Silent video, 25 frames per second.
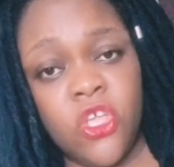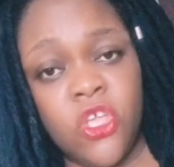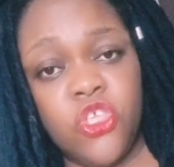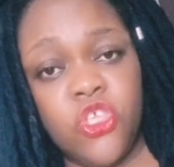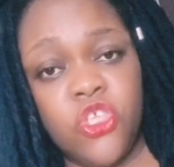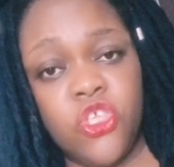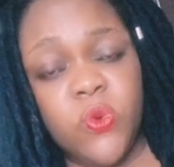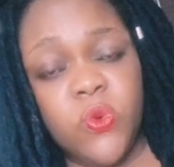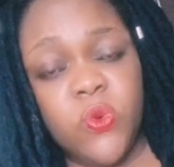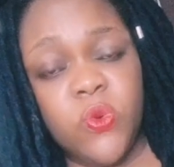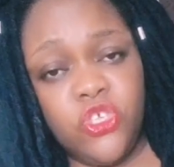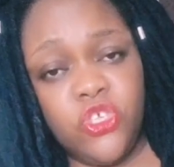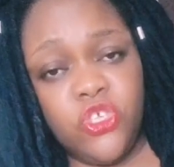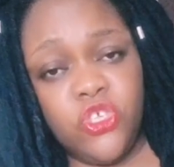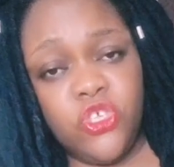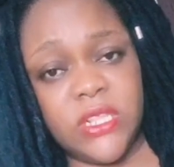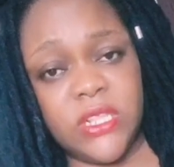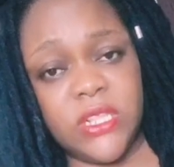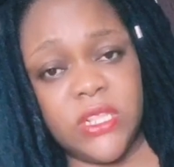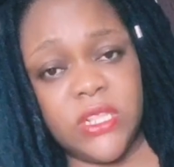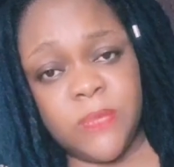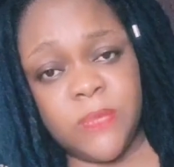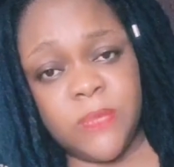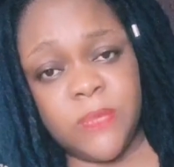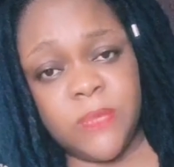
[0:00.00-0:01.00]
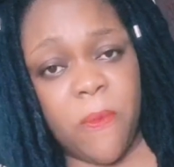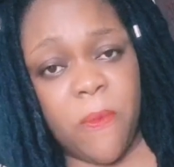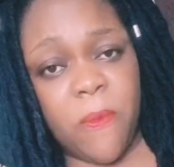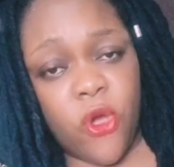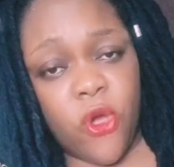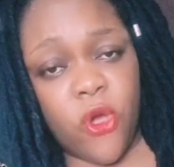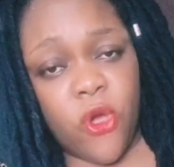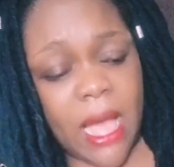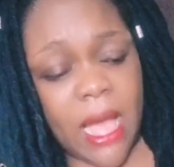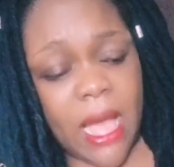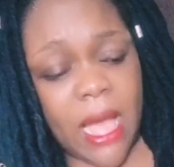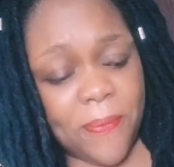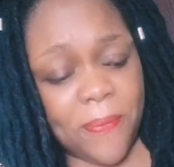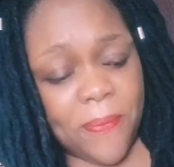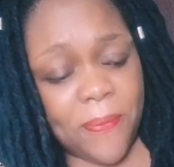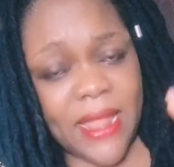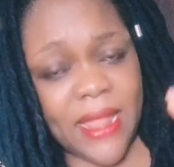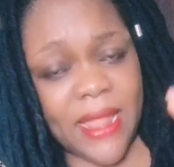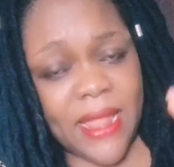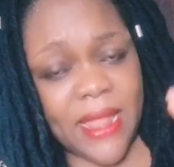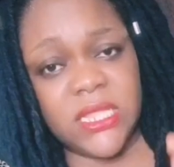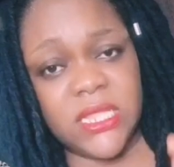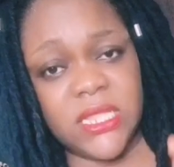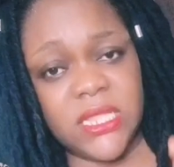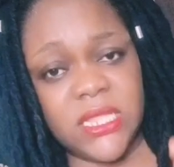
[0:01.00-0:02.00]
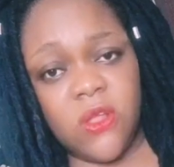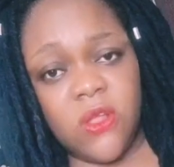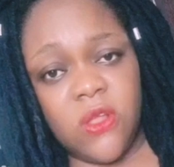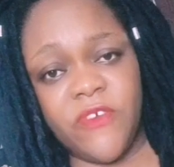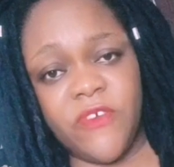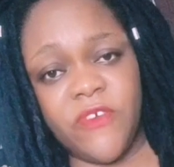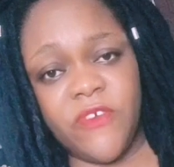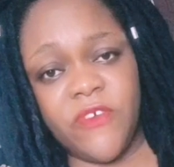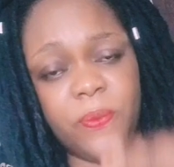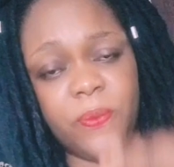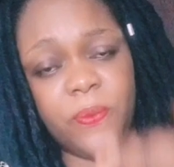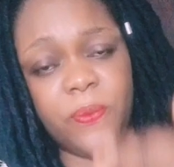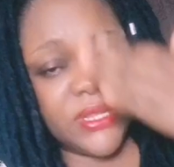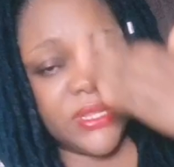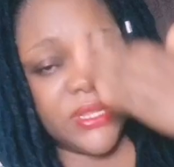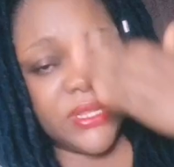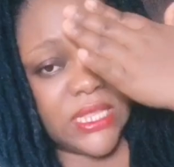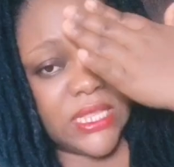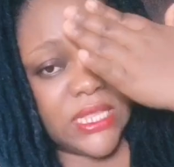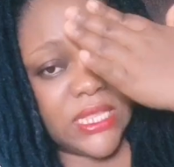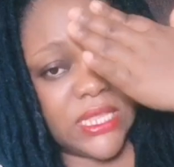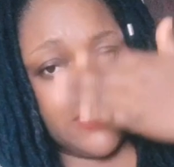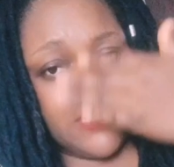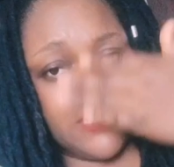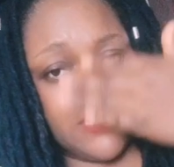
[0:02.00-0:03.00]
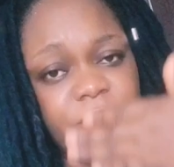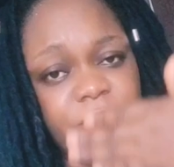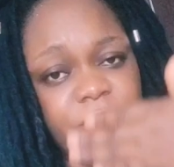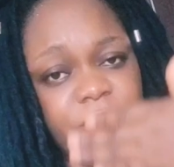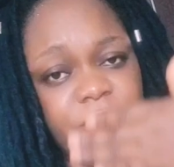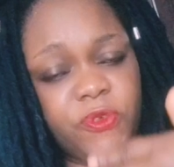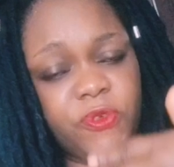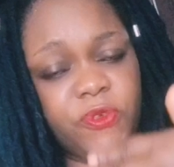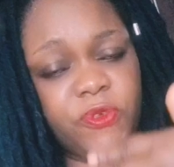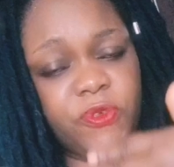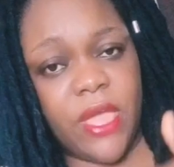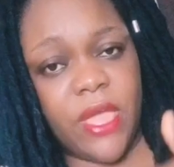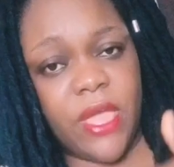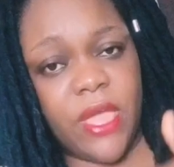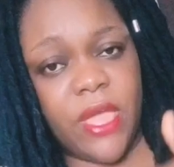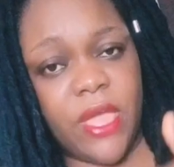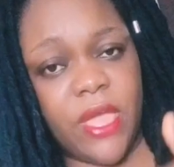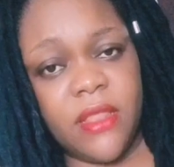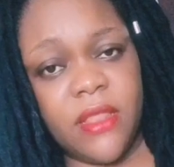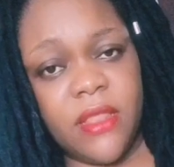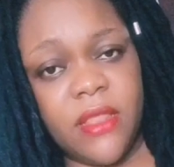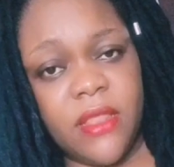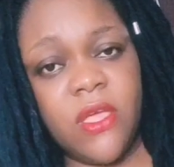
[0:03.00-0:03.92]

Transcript: you will use this palm oil. Apply it all over your body, starting from your hair,